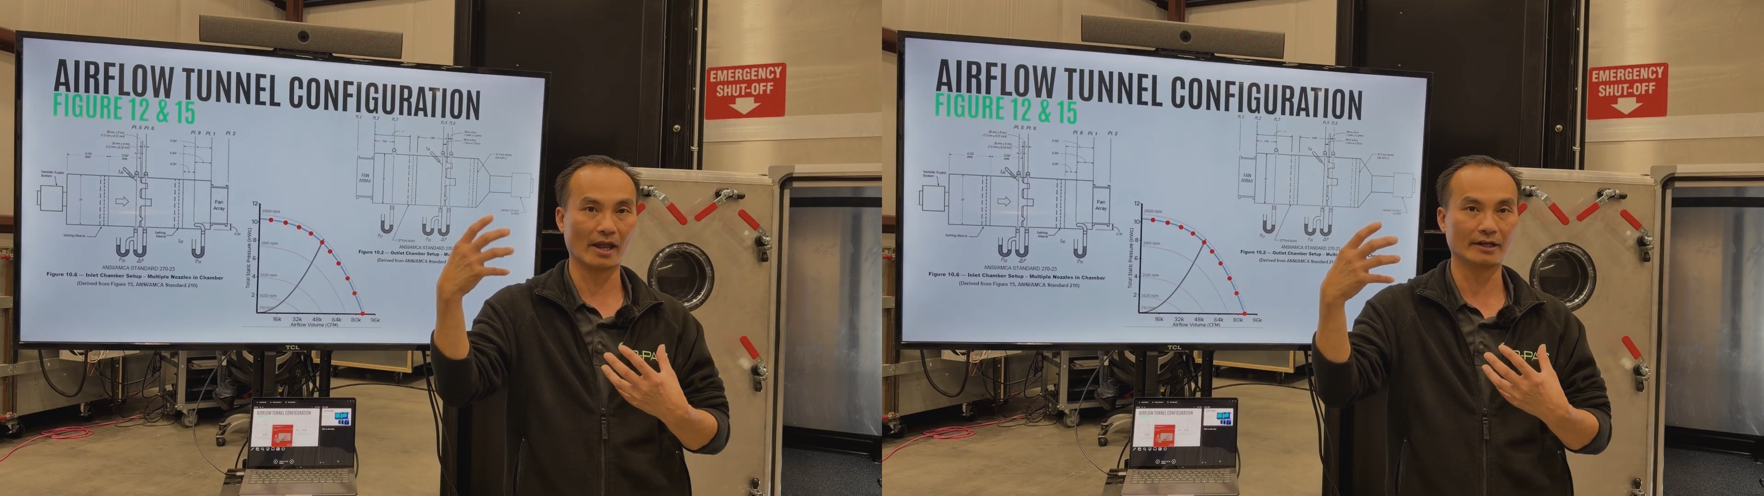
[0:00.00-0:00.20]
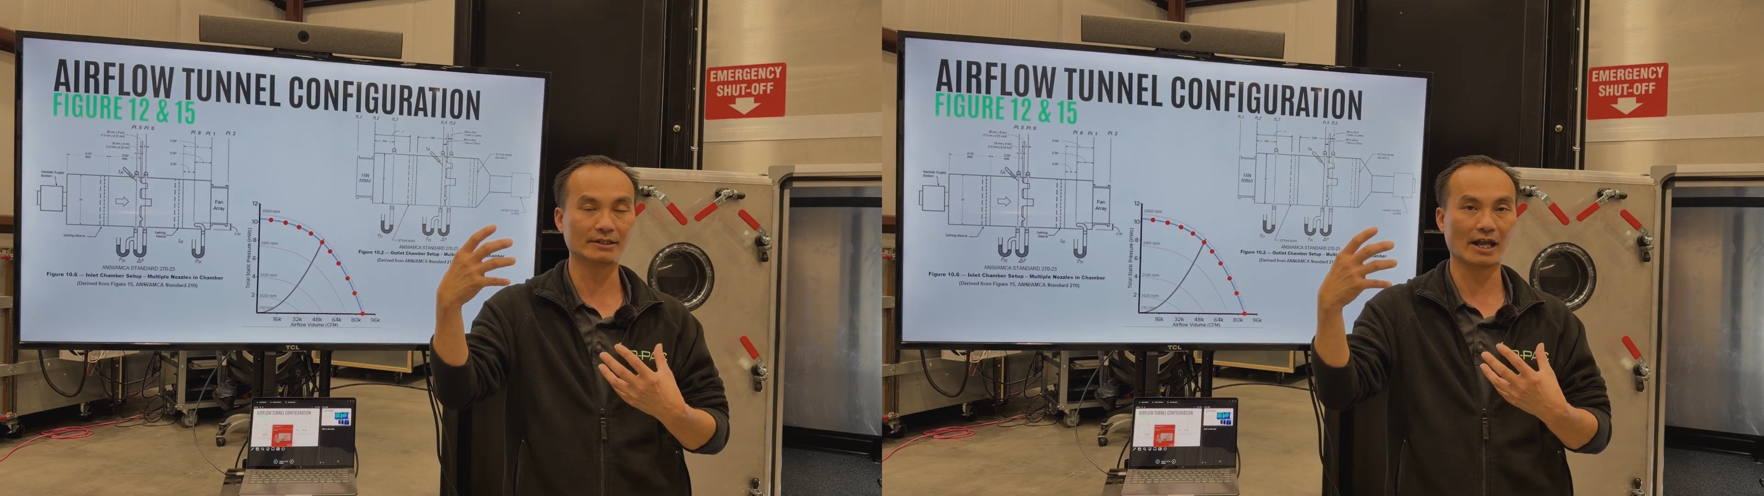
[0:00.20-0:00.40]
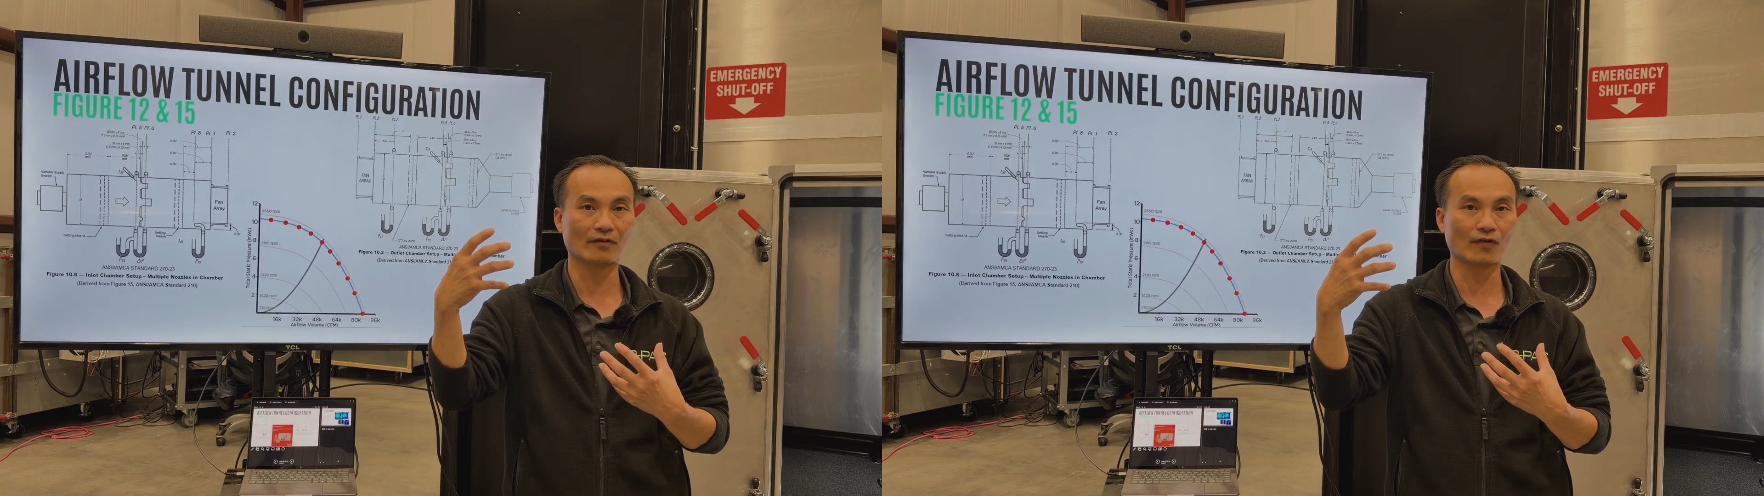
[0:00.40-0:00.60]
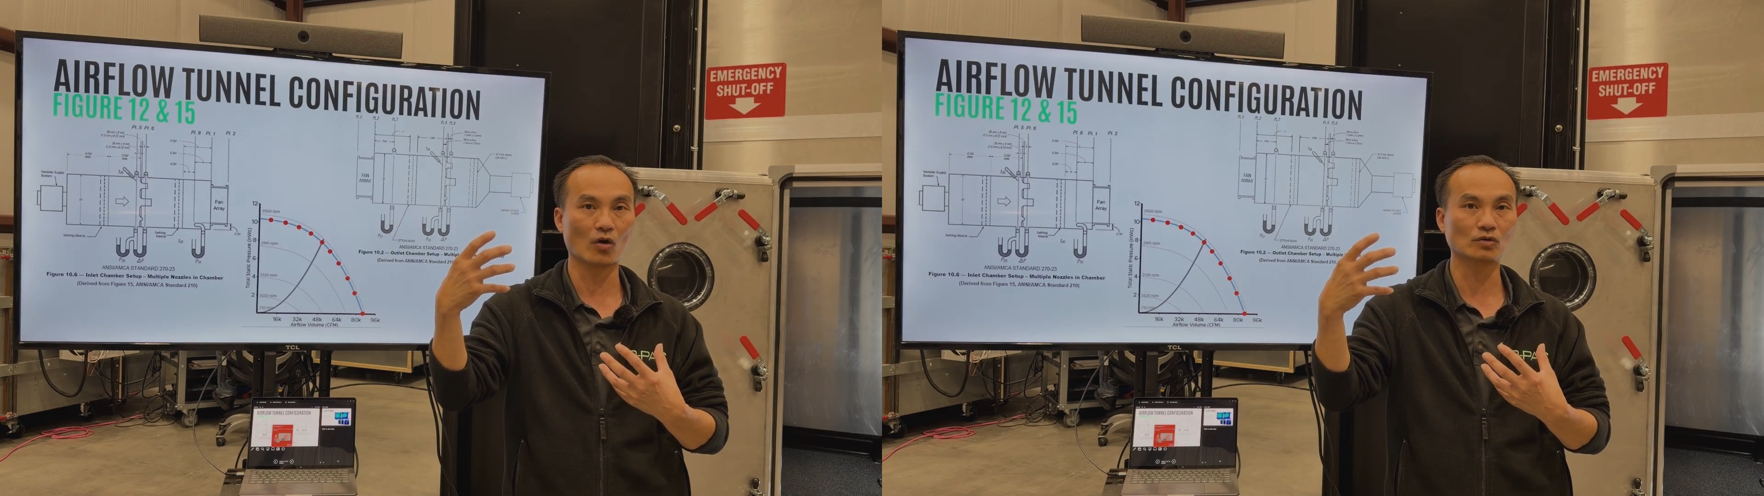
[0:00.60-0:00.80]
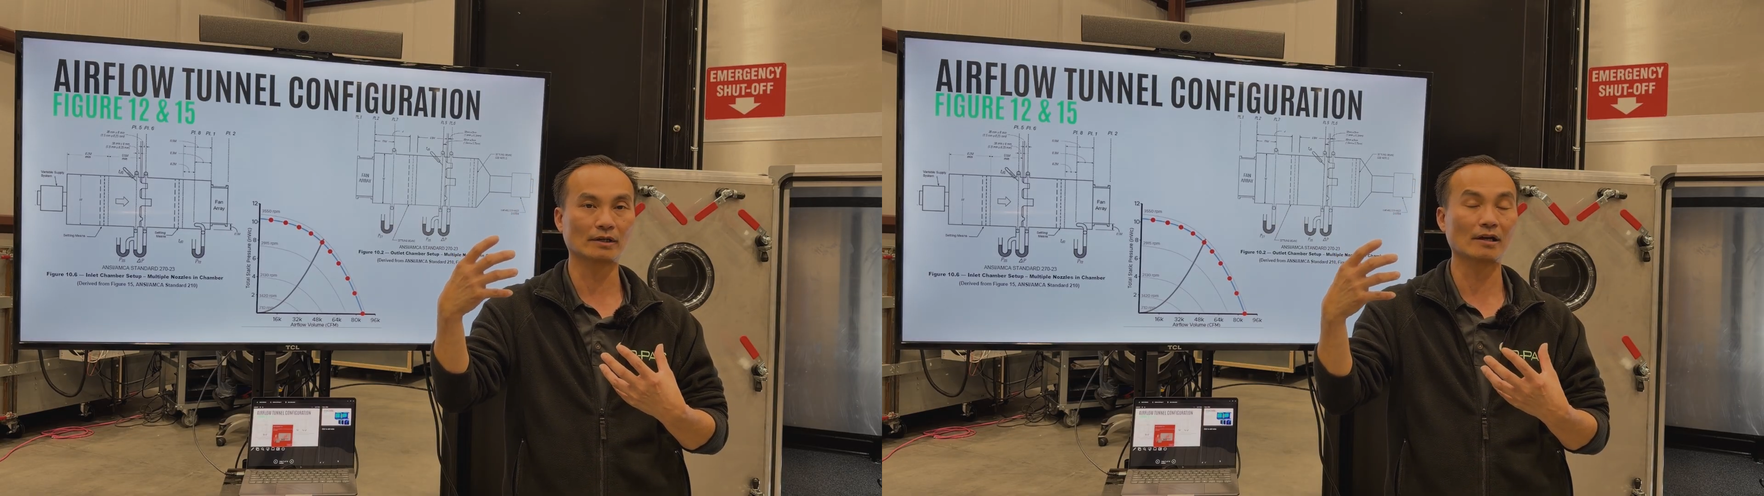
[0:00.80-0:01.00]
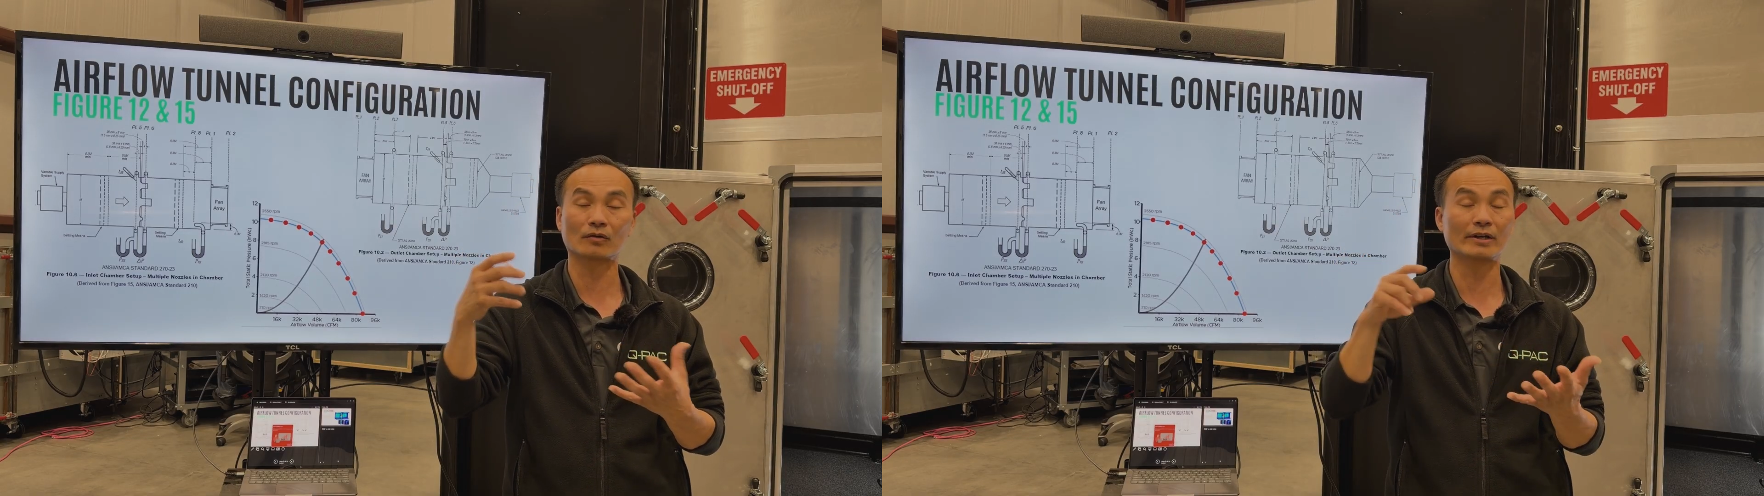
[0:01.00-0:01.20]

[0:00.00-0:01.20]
this airflow tunnel,